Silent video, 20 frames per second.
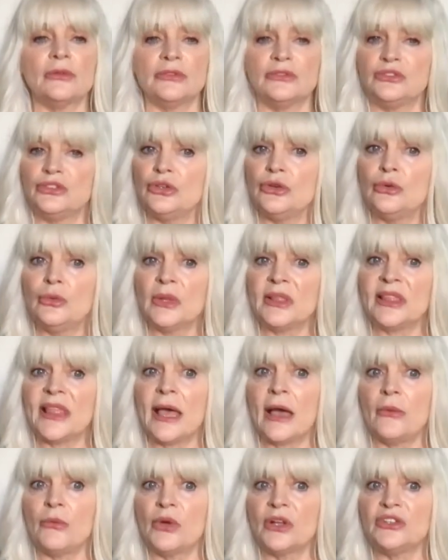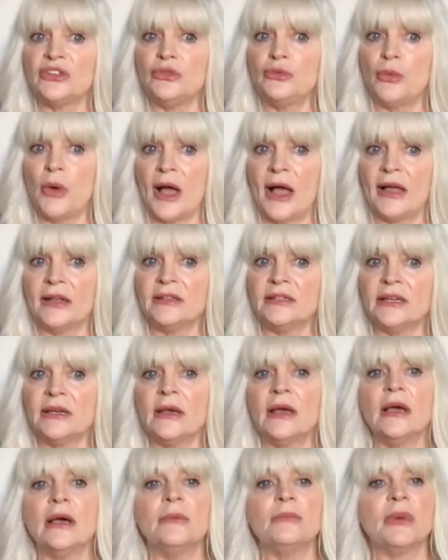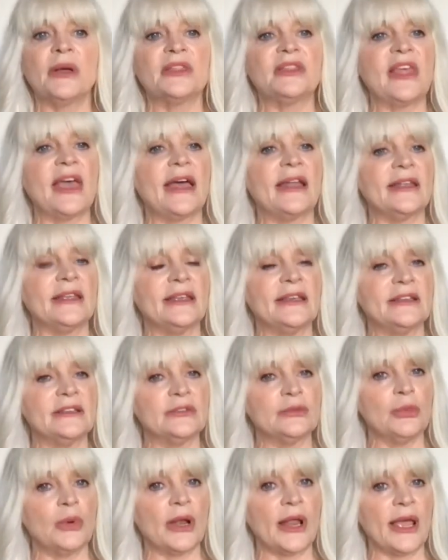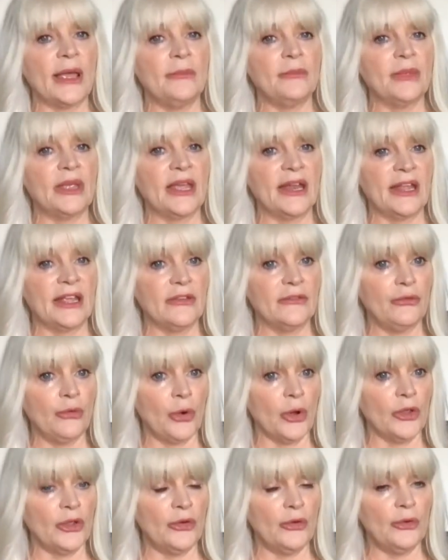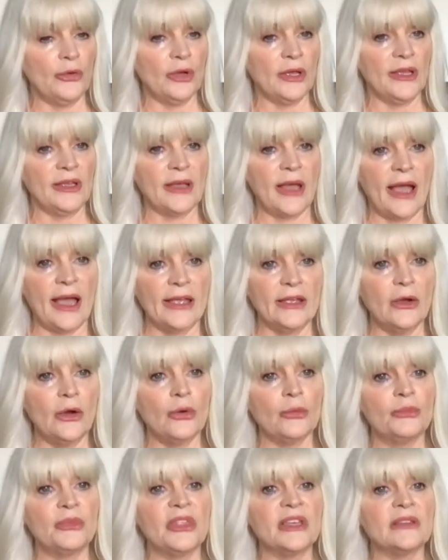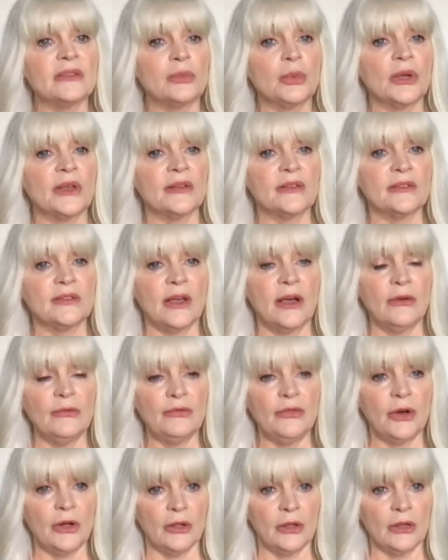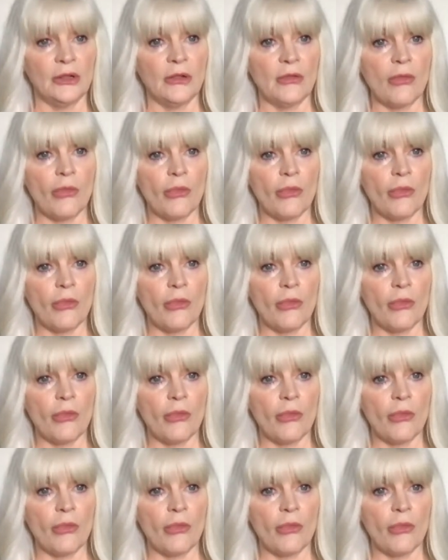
do with that what you want, but that is what I'm getting for you. I hope this was helpful.